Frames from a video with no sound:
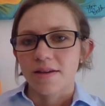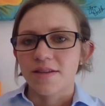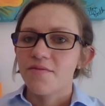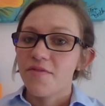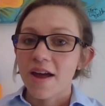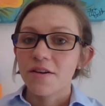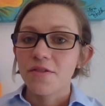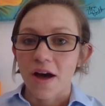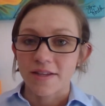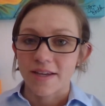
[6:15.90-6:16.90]
Some final
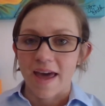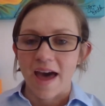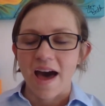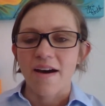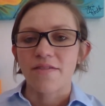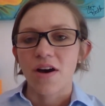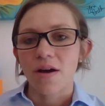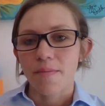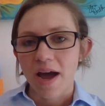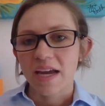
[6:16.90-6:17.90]
thoughts I have
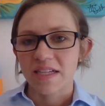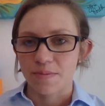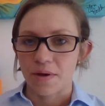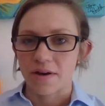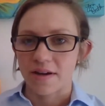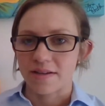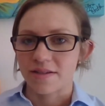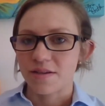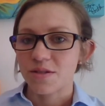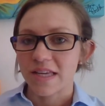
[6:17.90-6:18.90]
on my
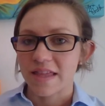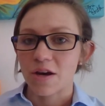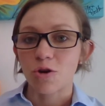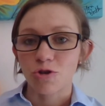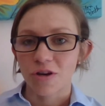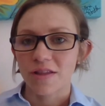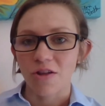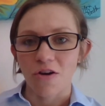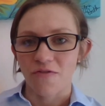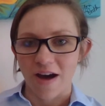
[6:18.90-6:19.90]
experience using the ultra
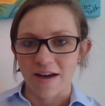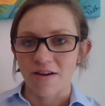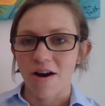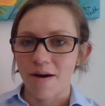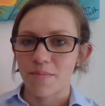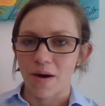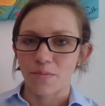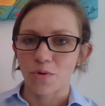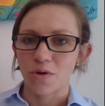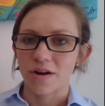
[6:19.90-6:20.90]
lo-fi
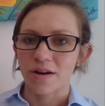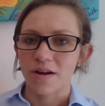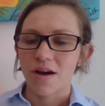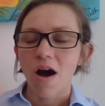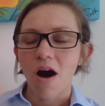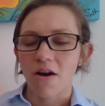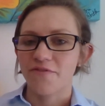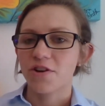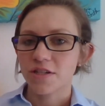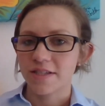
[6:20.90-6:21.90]
Kanban board
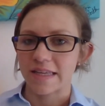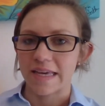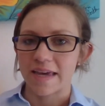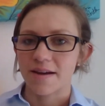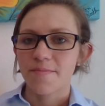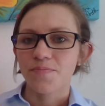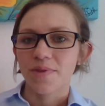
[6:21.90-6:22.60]
are firstly,